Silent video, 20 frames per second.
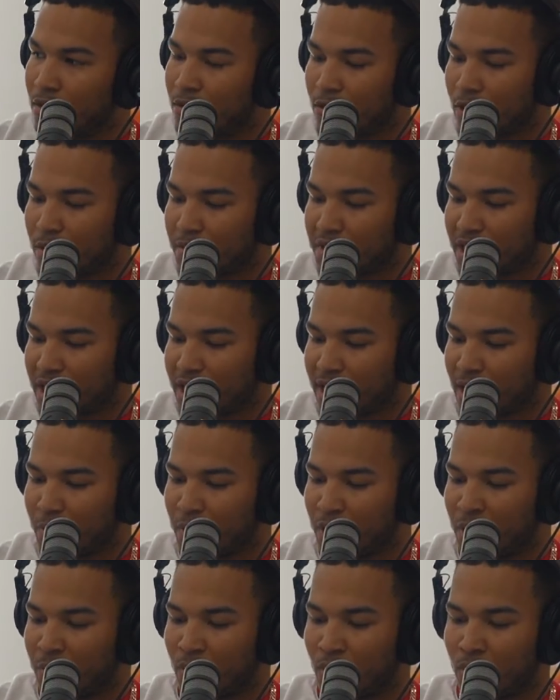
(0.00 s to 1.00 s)
You know what I'm saying?
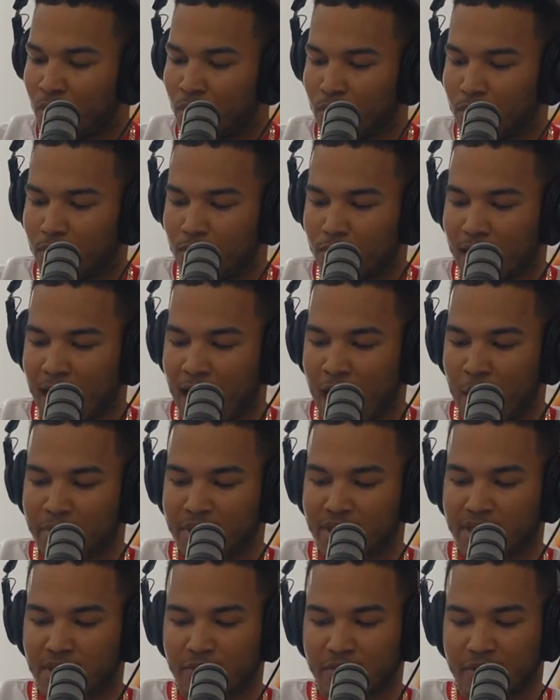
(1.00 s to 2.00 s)
And people
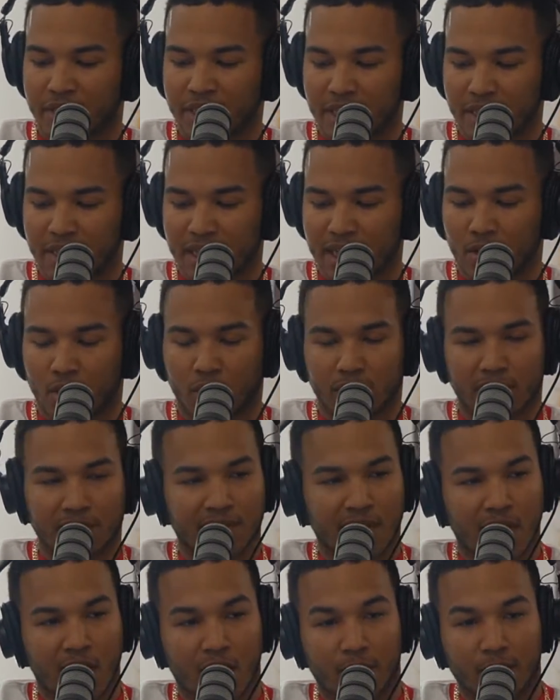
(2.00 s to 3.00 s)
happen to forget that all the
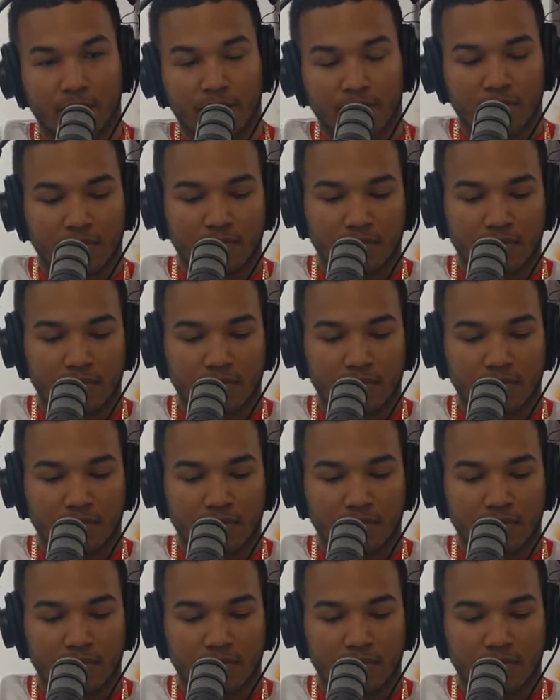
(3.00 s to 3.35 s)
time.